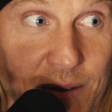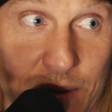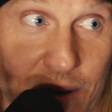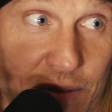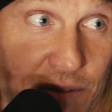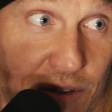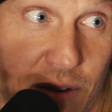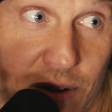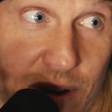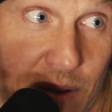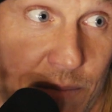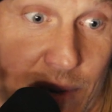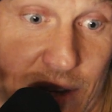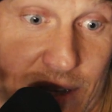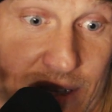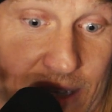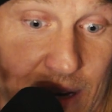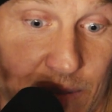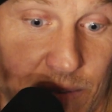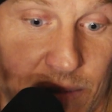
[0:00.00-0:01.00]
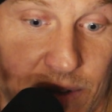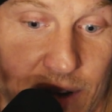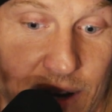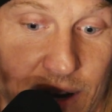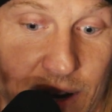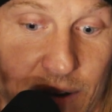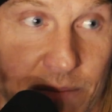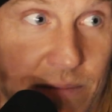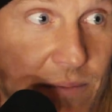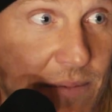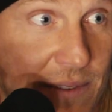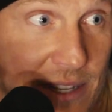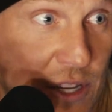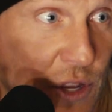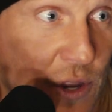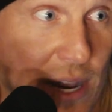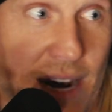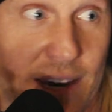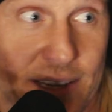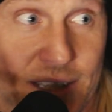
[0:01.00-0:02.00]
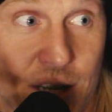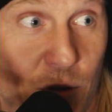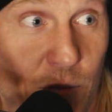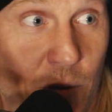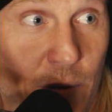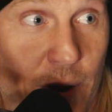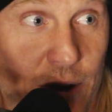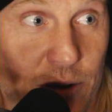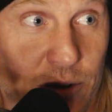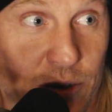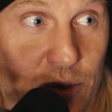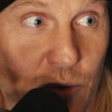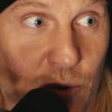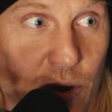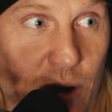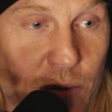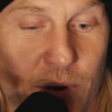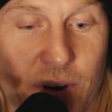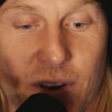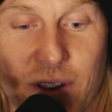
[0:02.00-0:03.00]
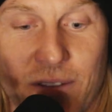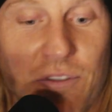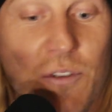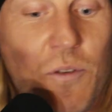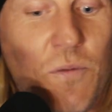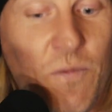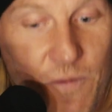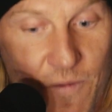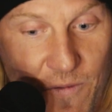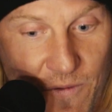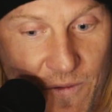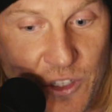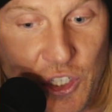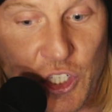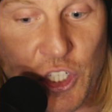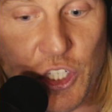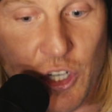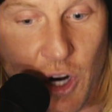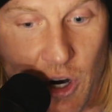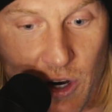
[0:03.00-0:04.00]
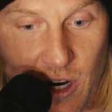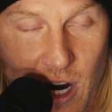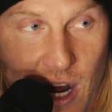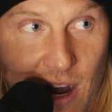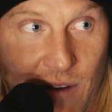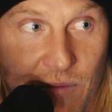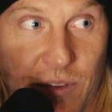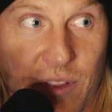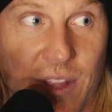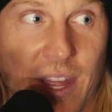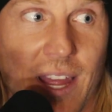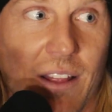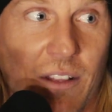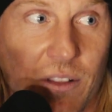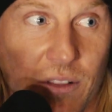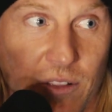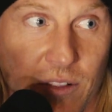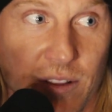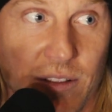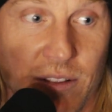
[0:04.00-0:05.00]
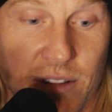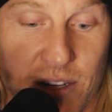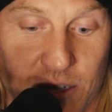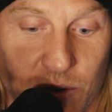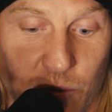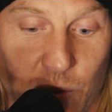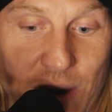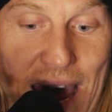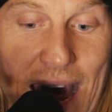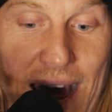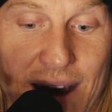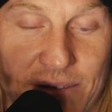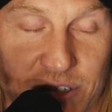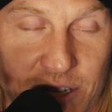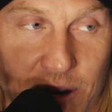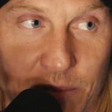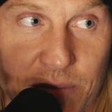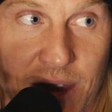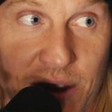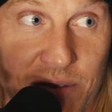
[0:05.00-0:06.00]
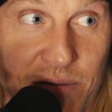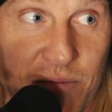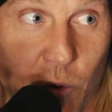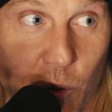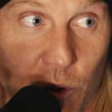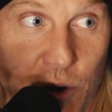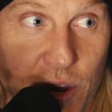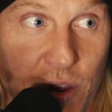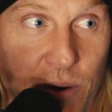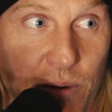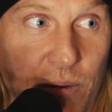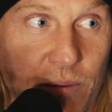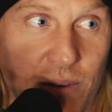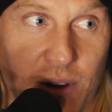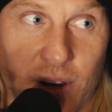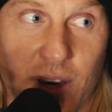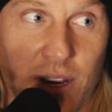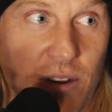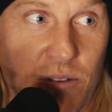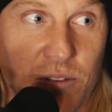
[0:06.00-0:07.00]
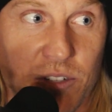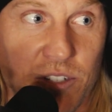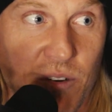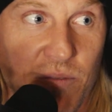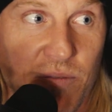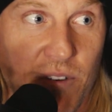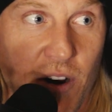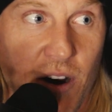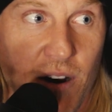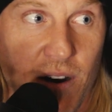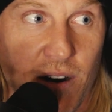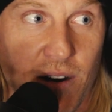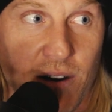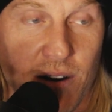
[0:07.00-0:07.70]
even though it seems, you got to tell them about your story, but if you started off with like, listen, we have something for you, it goes so far.